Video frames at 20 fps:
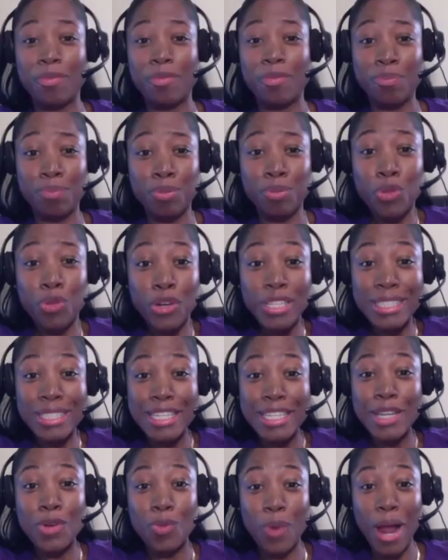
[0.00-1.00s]

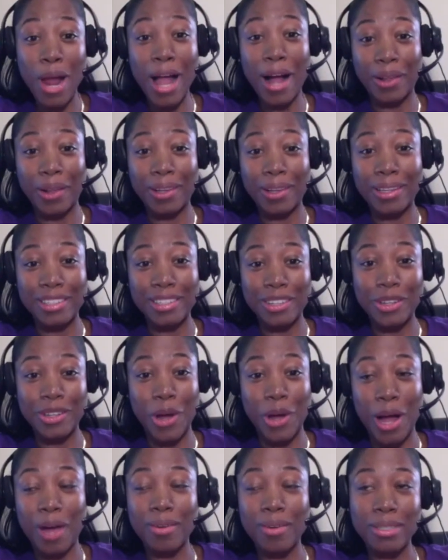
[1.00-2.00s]
pretty well.
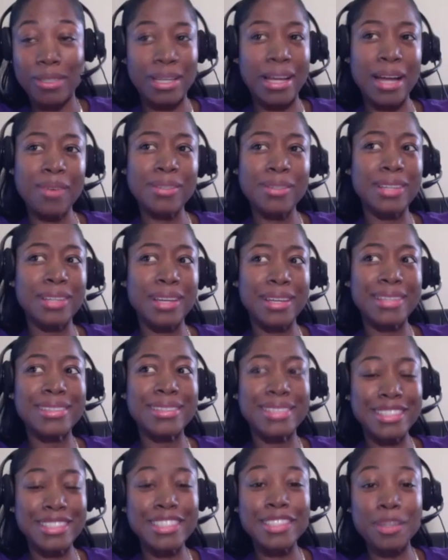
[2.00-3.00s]
I was like,
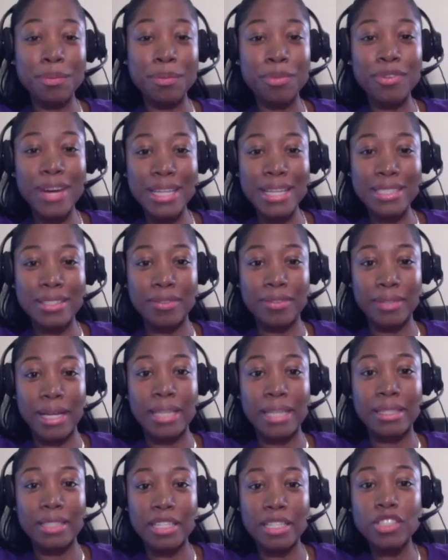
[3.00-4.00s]
this is impressive.
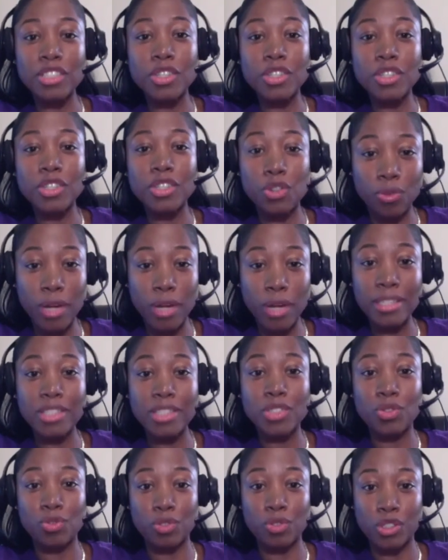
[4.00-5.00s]
Like these are
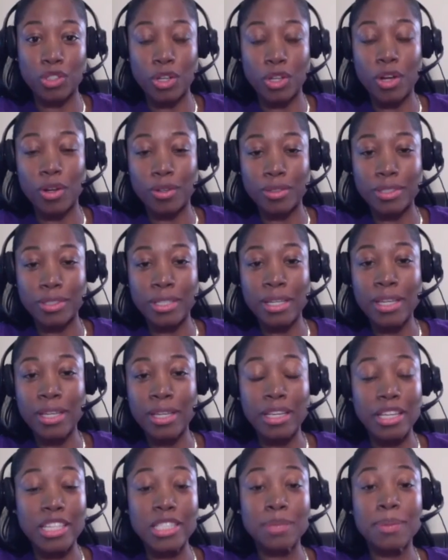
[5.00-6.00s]
great results,
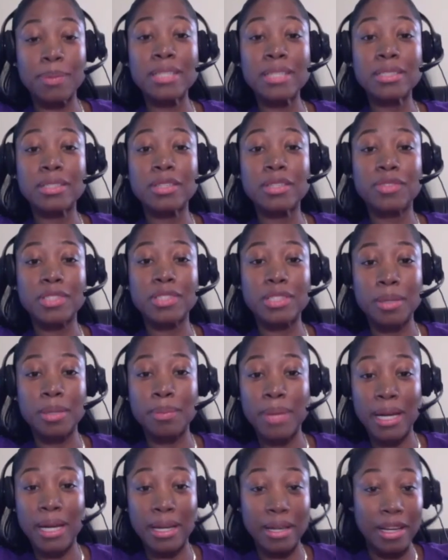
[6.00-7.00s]
especially for
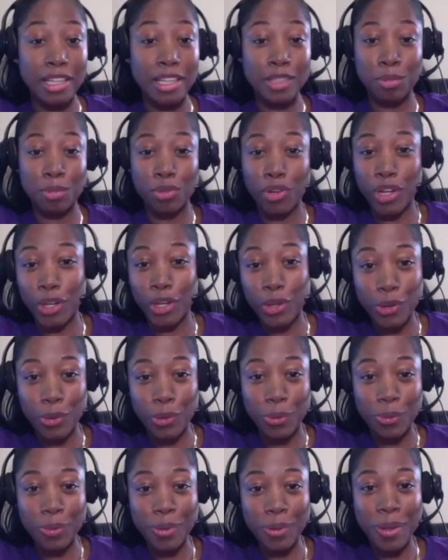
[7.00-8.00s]
somebody that's brand new.
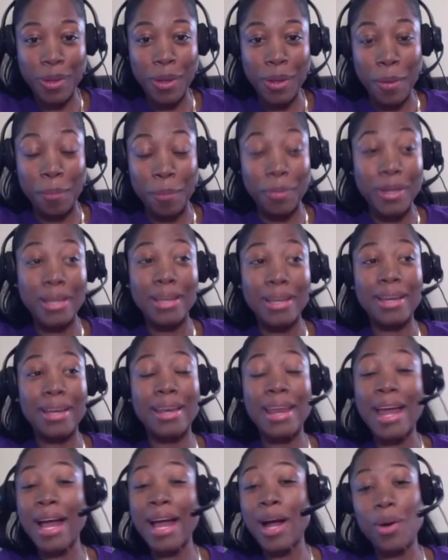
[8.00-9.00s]
But
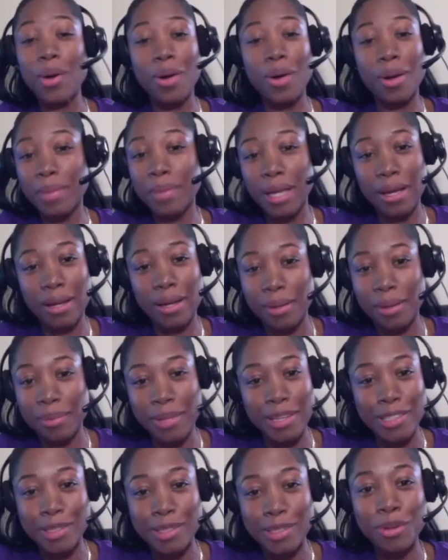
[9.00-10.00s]
now I'm
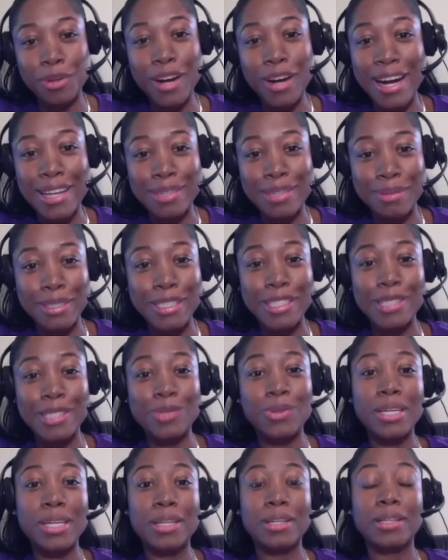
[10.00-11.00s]
not surprised because we
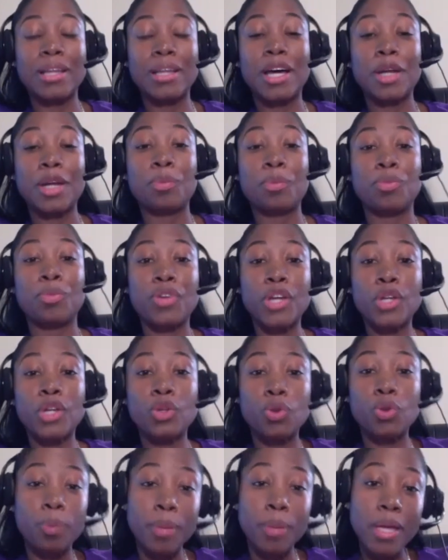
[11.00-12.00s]
get a lot of brand
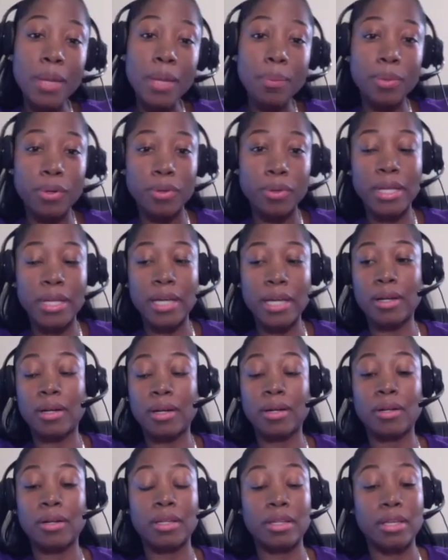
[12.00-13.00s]
new people that
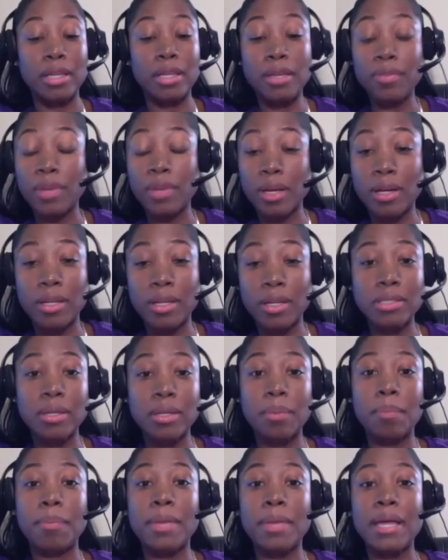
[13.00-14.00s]
are giving us
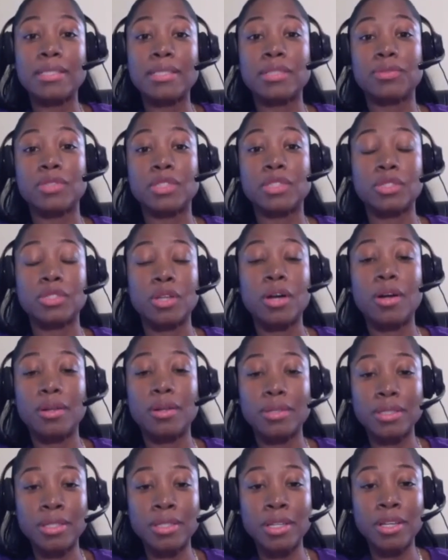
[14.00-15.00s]
amazing
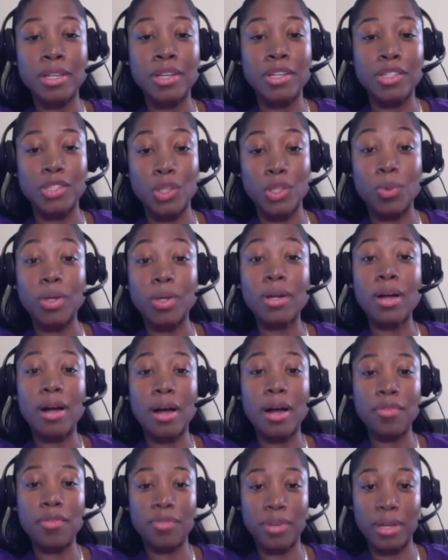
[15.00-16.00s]
results. So we're
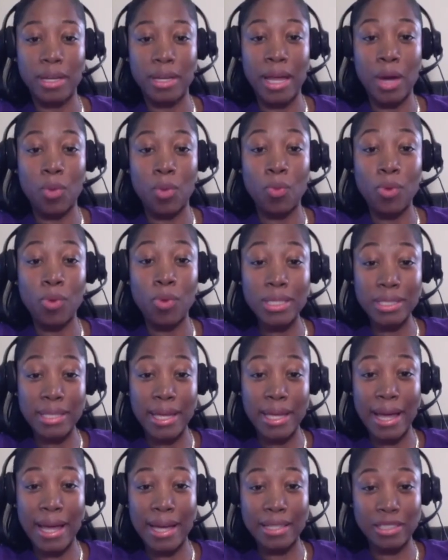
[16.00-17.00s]
confident that once they
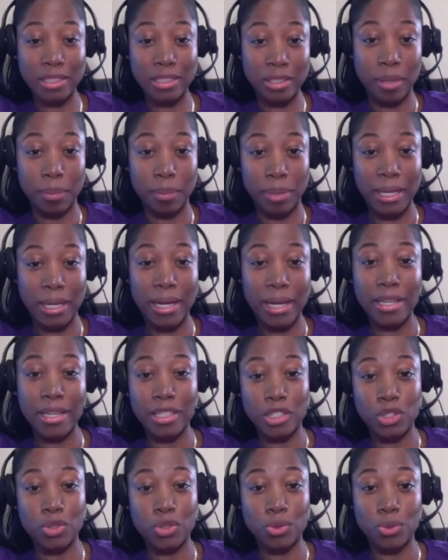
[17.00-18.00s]
actually apply it
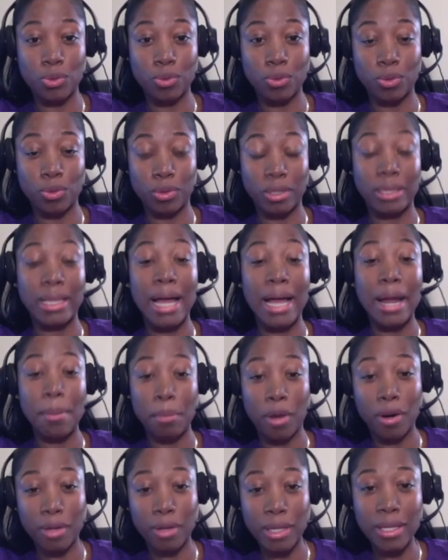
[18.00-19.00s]
to live
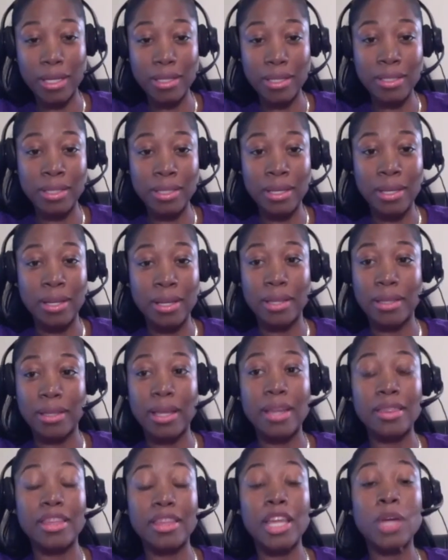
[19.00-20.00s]
markets,
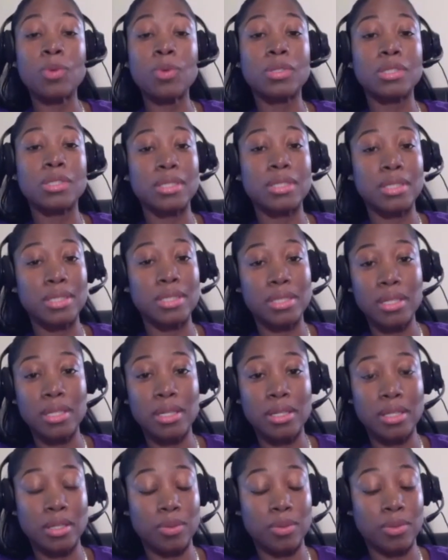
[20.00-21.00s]
that they will succeed
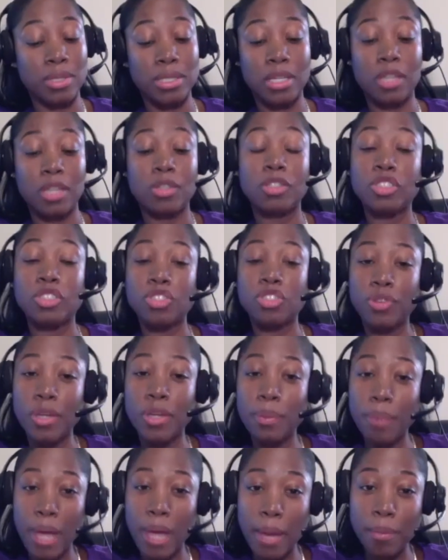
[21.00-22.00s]
because we say you
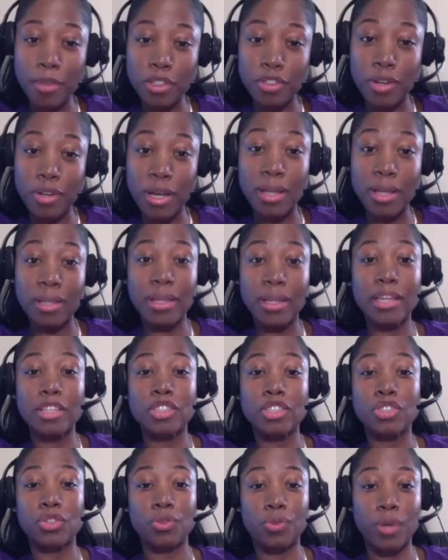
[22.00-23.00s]
treat paper trading like it's
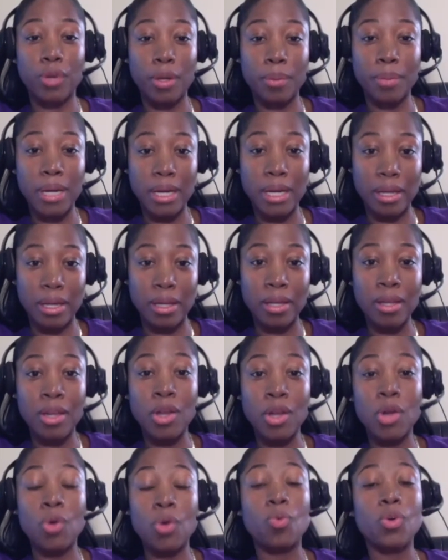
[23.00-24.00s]
your real money.
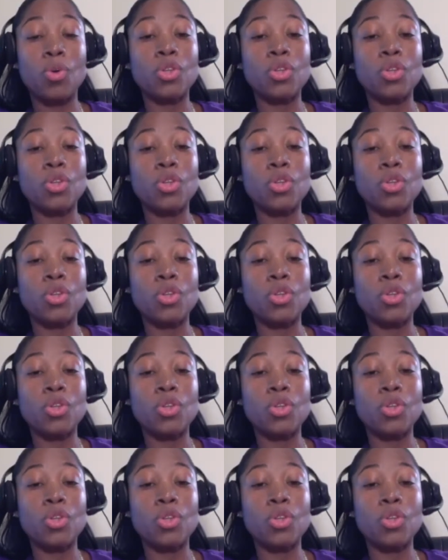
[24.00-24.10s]
When you